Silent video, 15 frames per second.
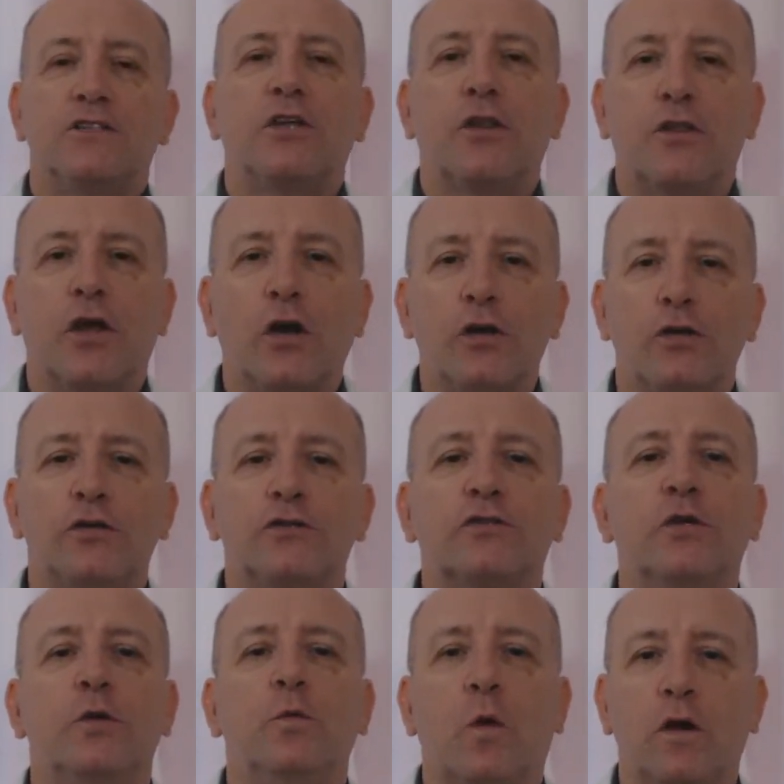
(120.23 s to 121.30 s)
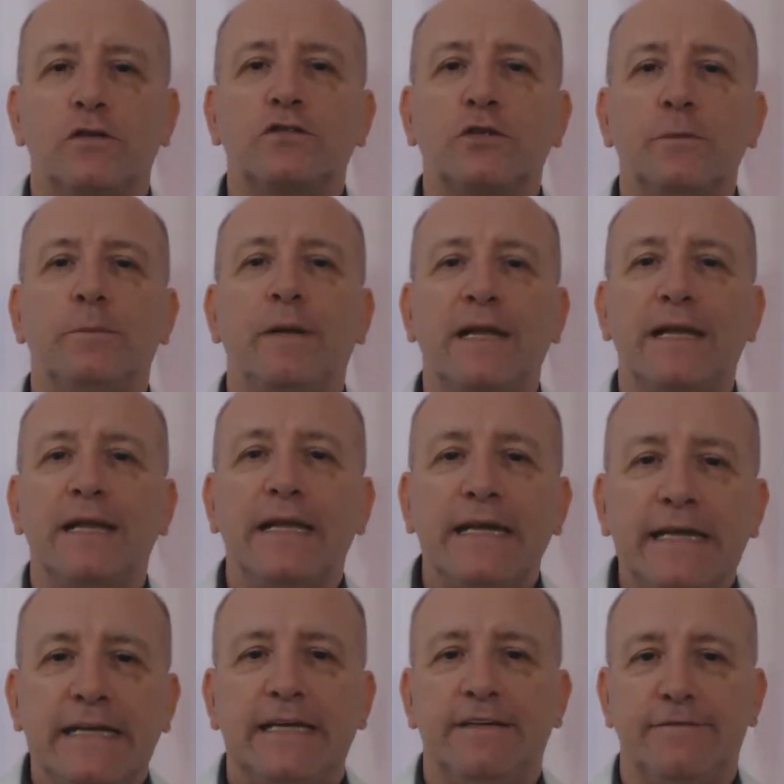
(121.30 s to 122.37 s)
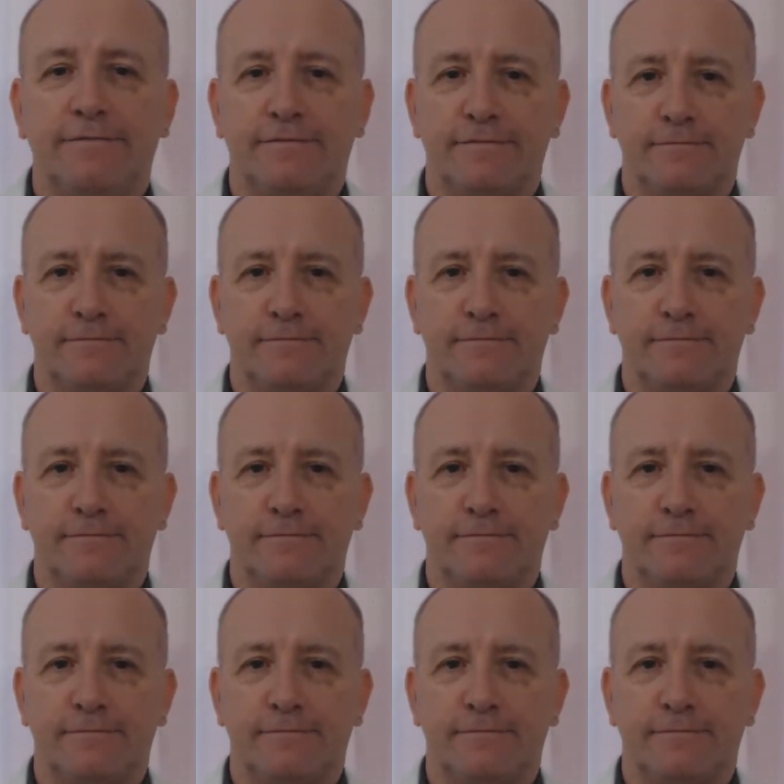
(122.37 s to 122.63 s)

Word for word: to those who want to believe.